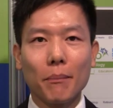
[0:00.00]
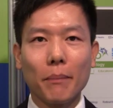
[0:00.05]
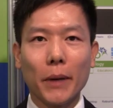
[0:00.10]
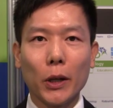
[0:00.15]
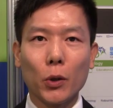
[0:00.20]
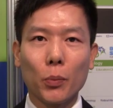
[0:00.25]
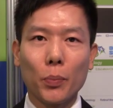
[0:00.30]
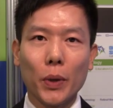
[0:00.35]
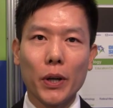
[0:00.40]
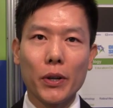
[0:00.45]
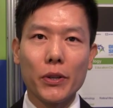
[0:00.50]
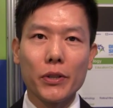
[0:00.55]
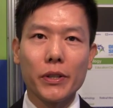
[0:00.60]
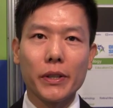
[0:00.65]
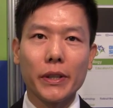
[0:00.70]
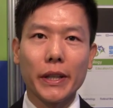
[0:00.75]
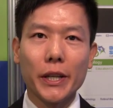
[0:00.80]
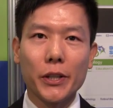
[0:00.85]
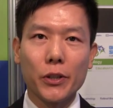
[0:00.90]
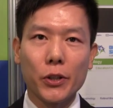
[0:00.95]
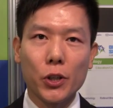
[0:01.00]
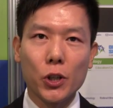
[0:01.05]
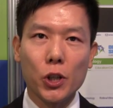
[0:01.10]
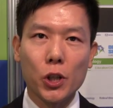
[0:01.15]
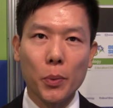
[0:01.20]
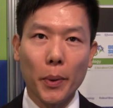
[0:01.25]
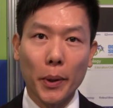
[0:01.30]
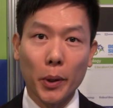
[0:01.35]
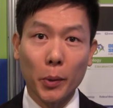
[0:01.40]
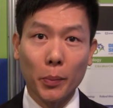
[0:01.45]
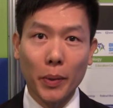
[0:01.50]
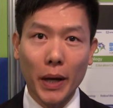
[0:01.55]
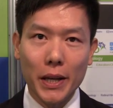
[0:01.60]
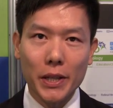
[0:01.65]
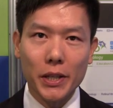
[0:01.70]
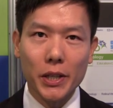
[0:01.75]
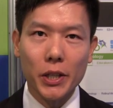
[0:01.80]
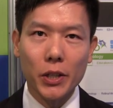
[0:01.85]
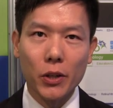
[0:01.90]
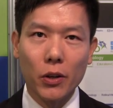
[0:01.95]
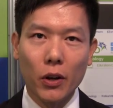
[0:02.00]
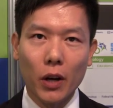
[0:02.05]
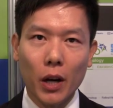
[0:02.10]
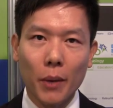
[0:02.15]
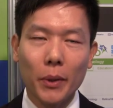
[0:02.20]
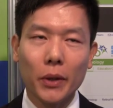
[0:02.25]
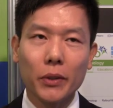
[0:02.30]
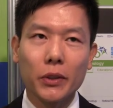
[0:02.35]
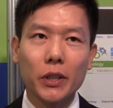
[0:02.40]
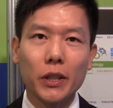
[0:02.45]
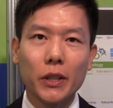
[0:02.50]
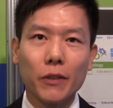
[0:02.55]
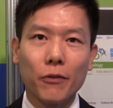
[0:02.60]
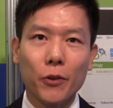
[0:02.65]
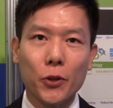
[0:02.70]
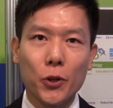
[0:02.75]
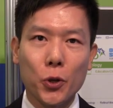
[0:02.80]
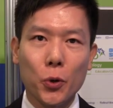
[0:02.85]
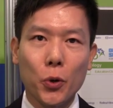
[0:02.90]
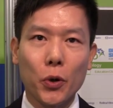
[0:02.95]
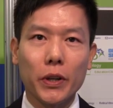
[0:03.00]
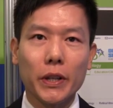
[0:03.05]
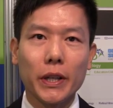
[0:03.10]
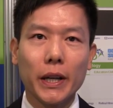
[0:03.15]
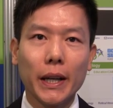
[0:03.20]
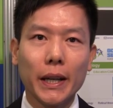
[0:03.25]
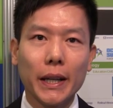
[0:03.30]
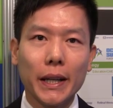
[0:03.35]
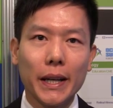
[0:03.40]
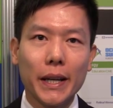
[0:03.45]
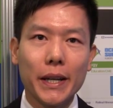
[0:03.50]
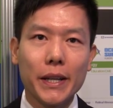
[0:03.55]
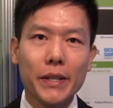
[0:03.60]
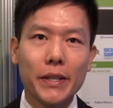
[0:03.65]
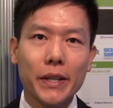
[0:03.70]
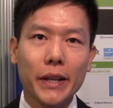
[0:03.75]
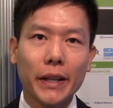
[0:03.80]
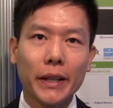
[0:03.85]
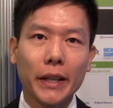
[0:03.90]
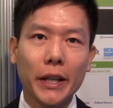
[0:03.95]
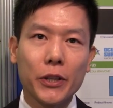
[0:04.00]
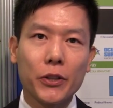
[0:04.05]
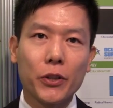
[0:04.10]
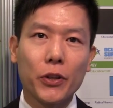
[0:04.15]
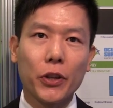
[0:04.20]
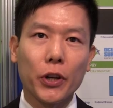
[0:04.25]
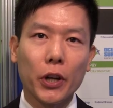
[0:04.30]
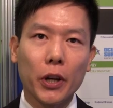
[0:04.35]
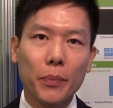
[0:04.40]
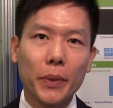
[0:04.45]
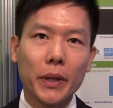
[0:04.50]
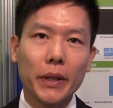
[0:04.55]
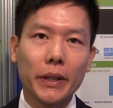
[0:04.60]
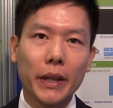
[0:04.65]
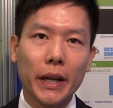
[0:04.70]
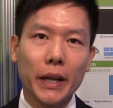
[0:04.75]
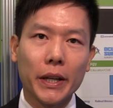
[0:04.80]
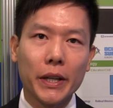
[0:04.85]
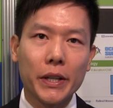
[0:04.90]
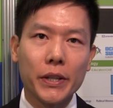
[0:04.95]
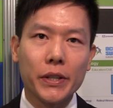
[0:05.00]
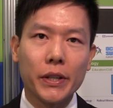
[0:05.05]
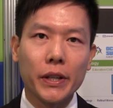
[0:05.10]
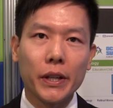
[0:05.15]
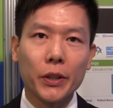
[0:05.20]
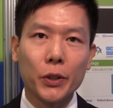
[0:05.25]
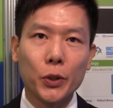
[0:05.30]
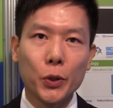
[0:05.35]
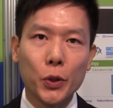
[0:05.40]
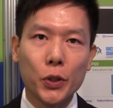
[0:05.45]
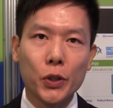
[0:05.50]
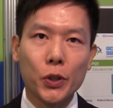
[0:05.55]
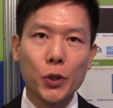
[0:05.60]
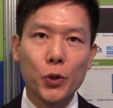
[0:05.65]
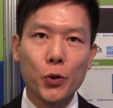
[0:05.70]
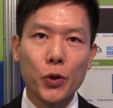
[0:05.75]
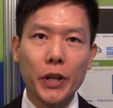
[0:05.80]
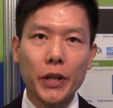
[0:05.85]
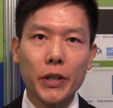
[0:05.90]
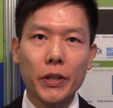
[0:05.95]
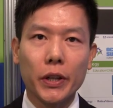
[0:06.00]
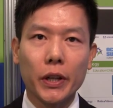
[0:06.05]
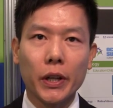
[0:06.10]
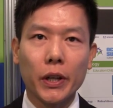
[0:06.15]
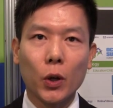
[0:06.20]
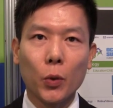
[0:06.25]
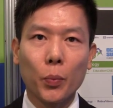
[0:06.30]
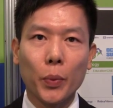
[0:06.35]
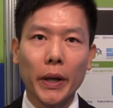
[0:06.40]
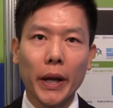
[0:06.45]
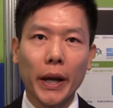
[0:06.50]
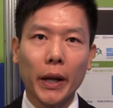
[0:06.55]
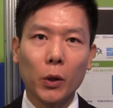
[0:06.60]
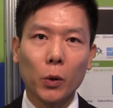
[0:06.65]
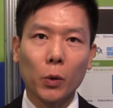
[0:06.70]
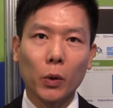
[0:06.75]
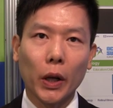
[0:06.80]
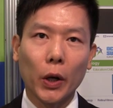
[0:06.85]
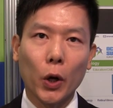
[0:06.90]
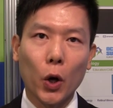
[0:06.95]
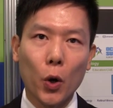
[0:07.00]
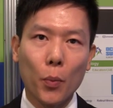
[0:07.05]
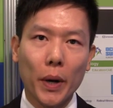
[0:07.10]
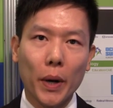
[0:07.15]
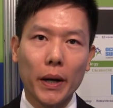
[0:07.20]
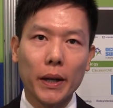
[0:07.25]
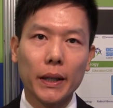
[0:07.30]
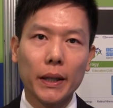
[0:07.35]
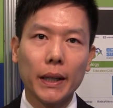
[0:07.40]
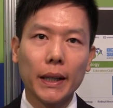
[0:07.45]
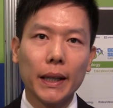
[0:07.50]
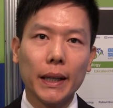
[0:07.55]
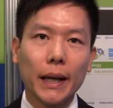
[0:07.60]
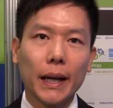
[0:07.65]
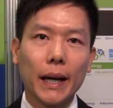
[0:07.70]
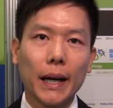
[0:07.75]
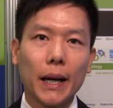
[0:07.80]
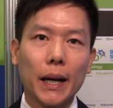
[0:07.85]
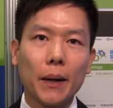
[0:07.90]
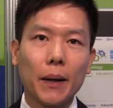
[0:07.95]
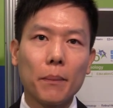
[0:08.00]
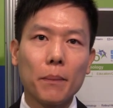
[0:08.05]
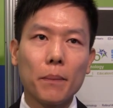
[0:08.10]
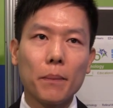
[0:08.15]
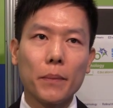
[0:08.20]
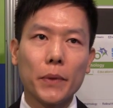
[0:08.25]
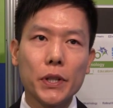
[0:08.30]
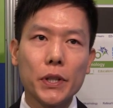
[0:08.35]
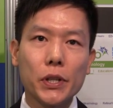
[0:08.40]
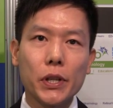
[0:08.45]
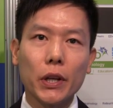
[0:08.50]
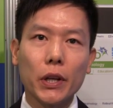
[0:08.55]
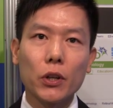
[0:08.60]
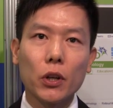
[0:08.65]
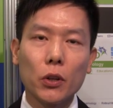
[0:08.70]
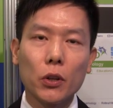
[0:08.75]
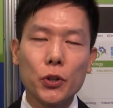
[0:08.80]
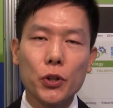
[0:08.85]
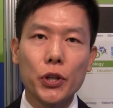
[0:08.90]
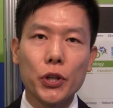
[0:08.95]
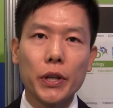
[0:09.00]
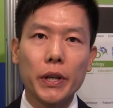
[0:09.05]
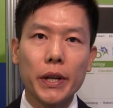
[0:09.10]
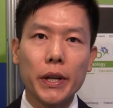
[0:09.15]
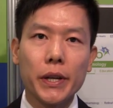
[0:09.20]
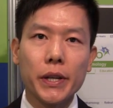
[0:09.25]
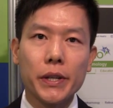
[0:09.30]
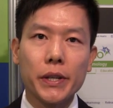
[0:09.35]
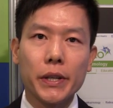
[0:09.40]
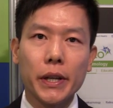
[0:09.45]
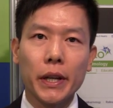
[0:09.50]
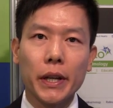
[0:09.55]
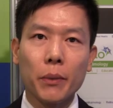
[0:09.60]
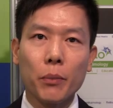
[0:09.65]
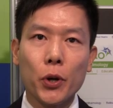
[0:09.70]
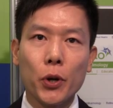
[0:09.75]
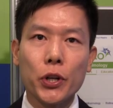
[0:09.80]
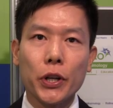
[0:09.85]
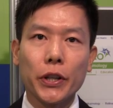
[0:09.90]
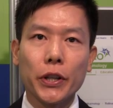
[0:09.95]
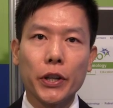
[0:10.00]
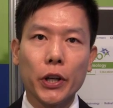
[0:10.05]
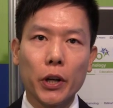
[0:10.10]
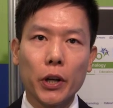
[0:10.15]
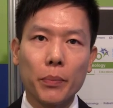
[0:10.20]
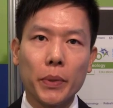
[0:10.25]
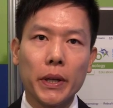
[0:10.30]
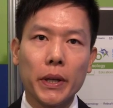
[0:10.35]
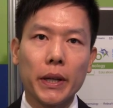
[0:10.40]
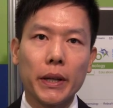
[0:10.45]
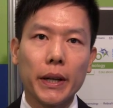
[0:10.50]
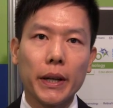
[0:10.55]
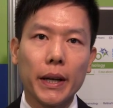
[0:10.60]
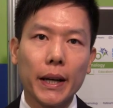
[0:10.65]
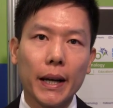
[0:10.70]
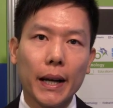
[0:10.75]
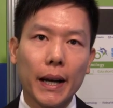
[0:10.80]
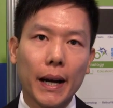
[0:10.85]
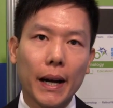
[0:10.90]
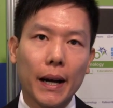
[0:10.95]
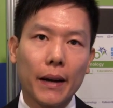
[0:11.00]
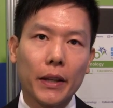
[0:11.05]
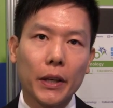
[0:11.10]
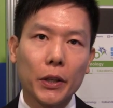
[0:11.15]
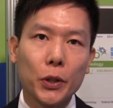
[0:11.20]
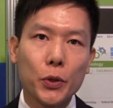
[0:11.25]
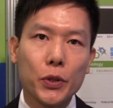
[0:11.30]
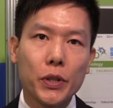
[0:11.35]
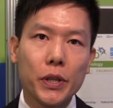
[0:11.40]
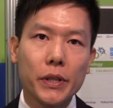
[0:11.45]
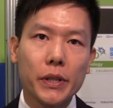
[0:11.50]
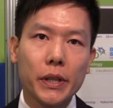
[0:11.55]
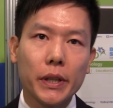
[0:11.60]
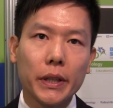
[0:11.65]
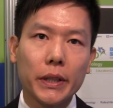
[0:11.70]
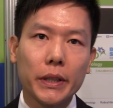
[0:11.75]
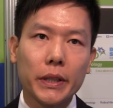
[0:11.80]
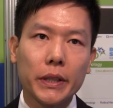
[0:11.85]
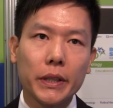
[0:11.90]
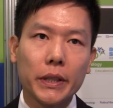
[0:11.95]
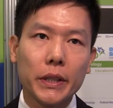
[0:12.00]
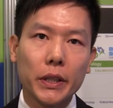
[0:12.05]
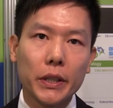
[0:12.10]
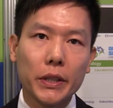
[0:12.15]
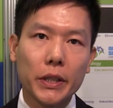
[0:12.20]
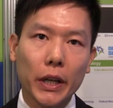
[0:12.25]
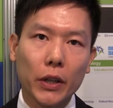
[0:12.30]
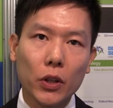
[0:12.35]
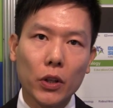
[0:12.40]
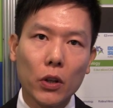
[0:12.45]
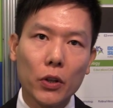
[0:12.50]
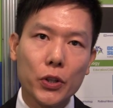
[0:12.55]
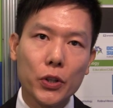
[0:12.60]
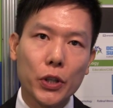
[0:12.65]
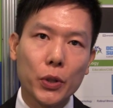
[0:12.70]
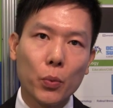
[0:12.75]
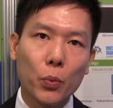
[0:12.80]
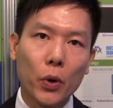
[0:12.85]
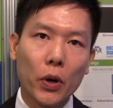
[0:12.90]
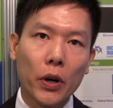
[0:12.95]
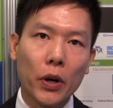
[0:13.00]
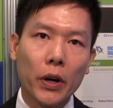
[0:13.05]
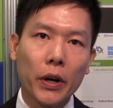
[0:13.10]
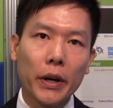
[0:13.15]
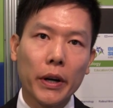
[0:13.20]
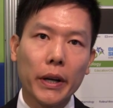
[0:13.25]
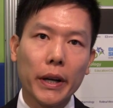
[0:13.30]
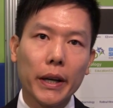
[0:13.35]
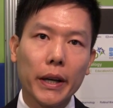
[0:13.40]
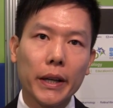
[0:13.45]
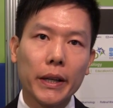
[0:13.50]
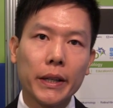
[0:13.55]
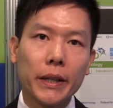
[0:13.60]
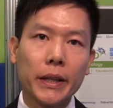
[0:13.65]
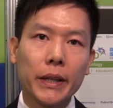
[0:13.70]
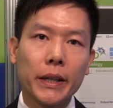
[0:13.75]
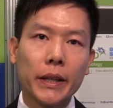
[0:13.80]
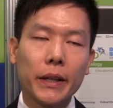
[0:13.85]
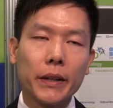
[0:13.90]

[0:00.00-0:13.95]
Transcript: Micropulse laser trabeculoplasty, or MLT for short, is a laser therapy that is uh, used to treat uh, open-angle glaucoma. Um, this technology is an emerging therapy uh, that uses a technology where in